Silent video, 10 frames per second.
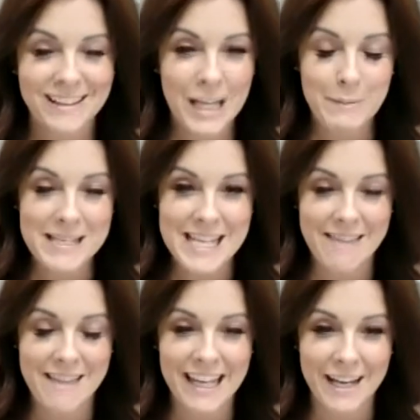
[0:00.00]
Let me say
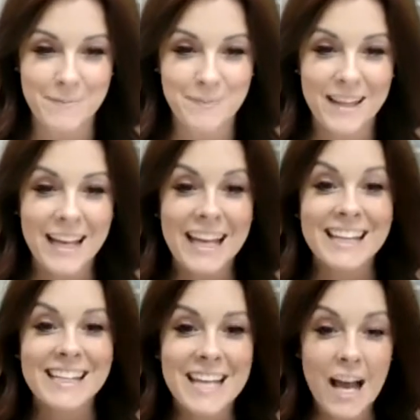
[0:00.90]
that again.
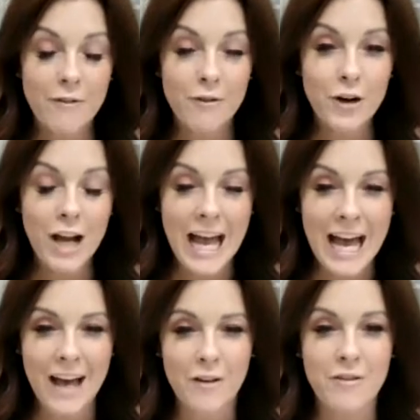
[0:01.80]
Never
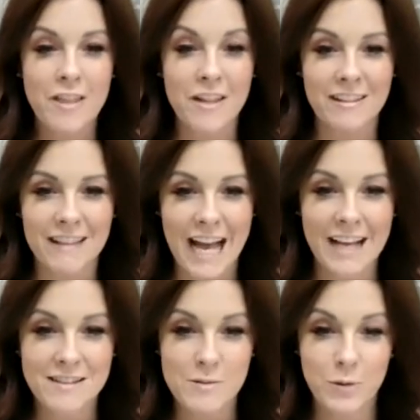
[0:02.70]
have the
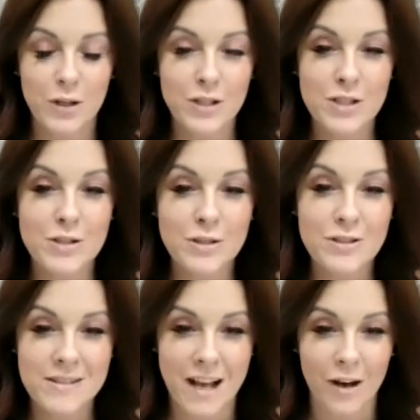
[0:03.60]
last word
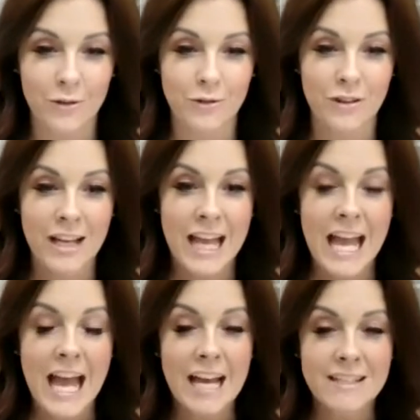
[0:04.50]
yourself
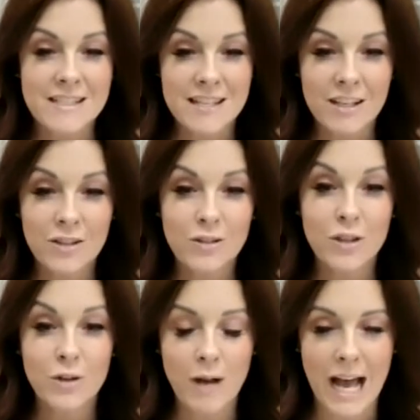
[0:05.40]

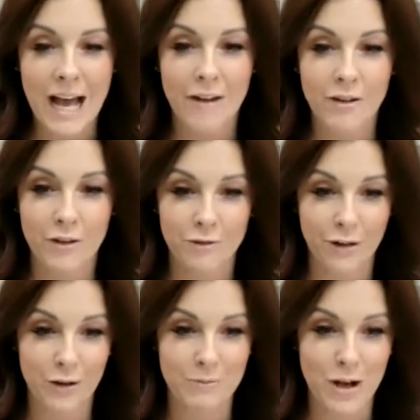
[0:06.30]
until you have a
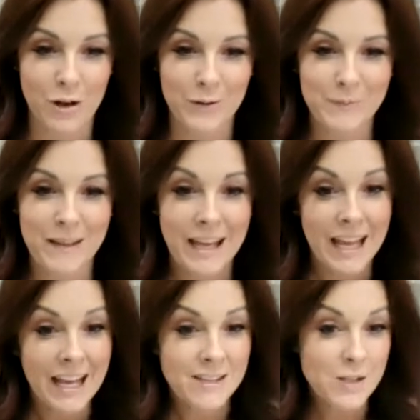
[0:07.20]
firm no.
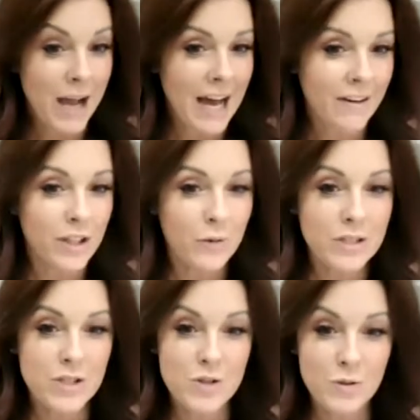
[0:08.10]
And so, how do you
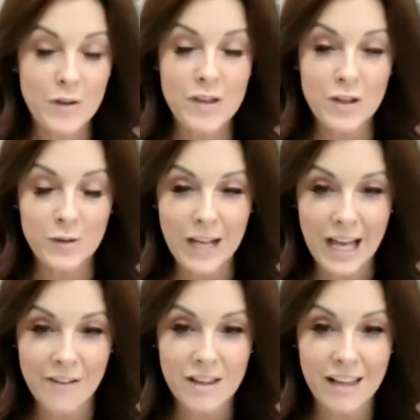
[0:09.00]
ensure that you don't
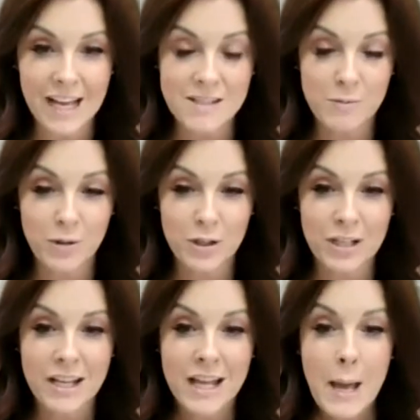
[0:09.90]
have the last
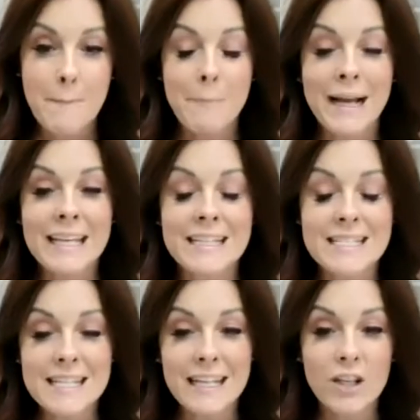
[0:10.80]
word? By
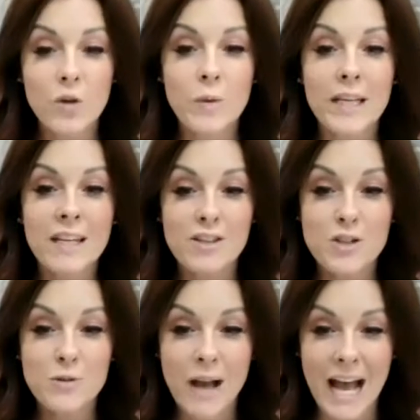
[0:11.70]
continuing
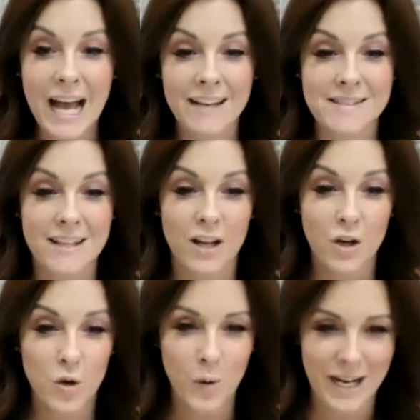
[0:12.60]
to ask
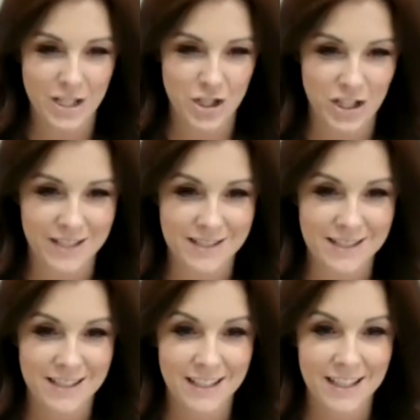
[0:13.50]
questions.